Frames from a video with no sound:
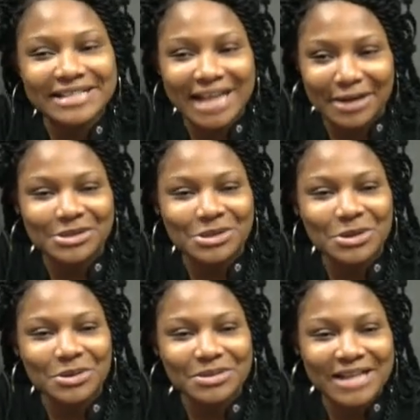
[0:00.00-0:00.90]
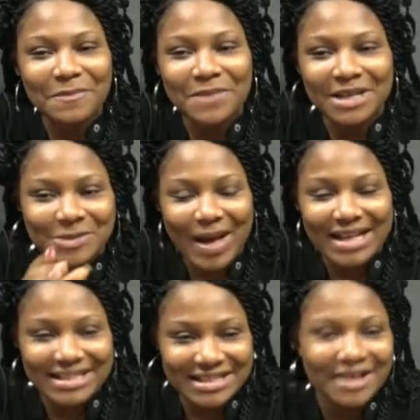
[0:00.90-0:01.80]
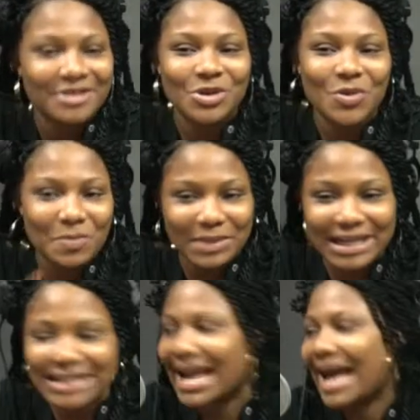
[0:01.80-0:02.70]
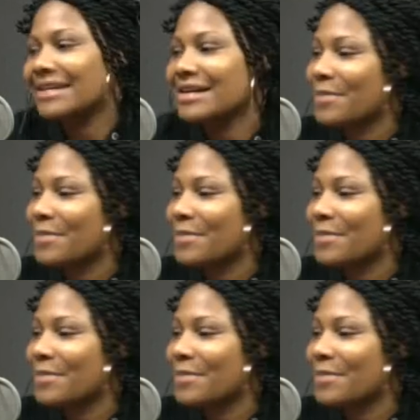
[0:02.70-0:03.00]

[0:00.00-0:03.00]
10 so 10 minutes past 10 so we'll play the ad